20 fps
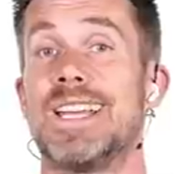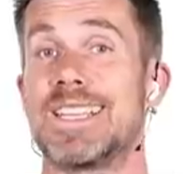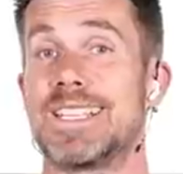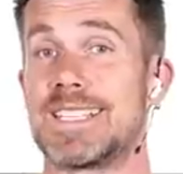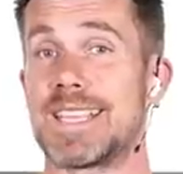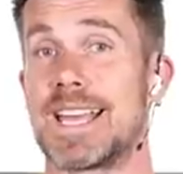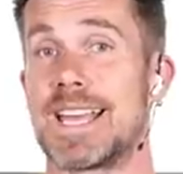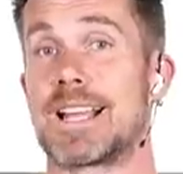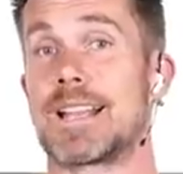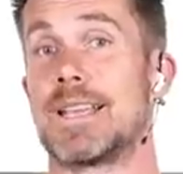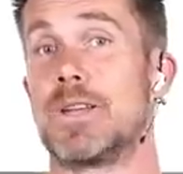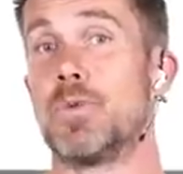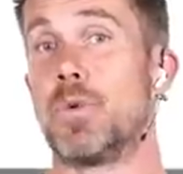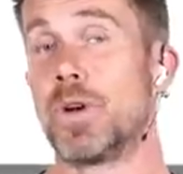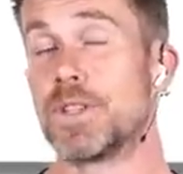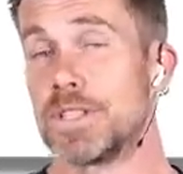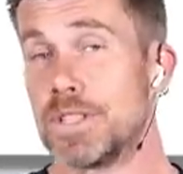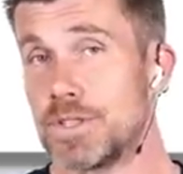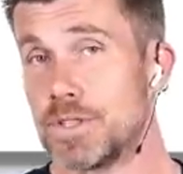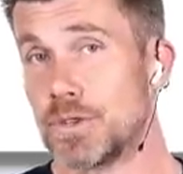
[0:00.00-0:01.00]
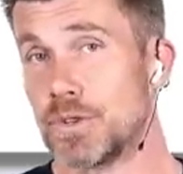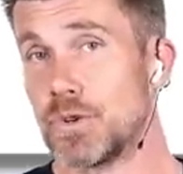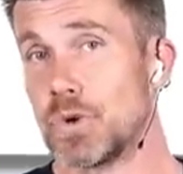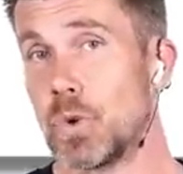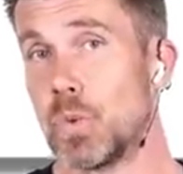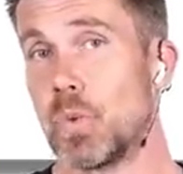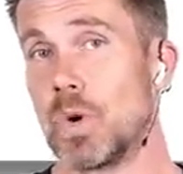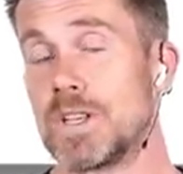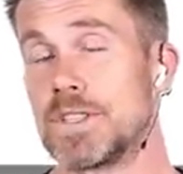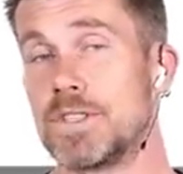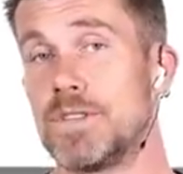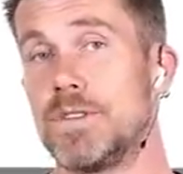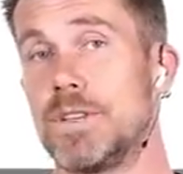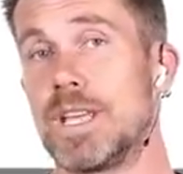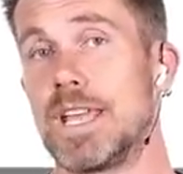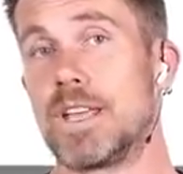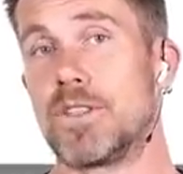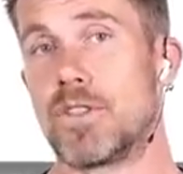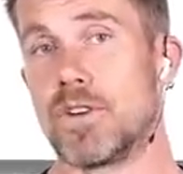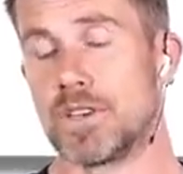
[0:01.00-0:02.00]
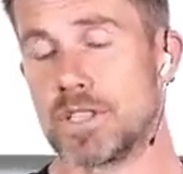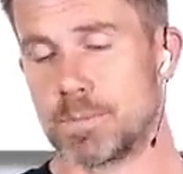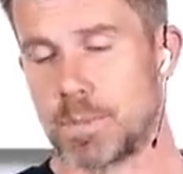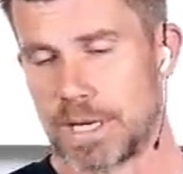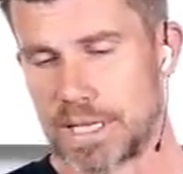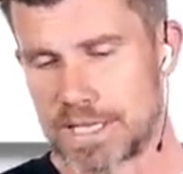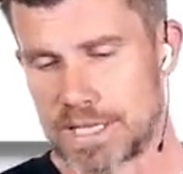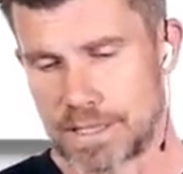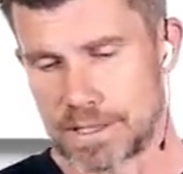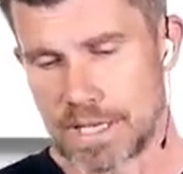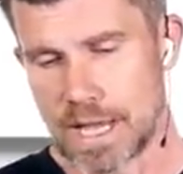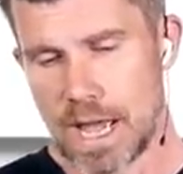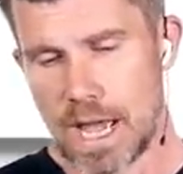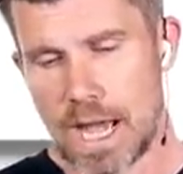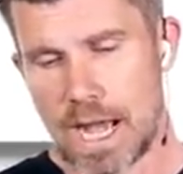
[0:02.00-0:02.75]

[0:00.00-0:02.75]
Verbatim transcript: exactly what to do once you get those pistons.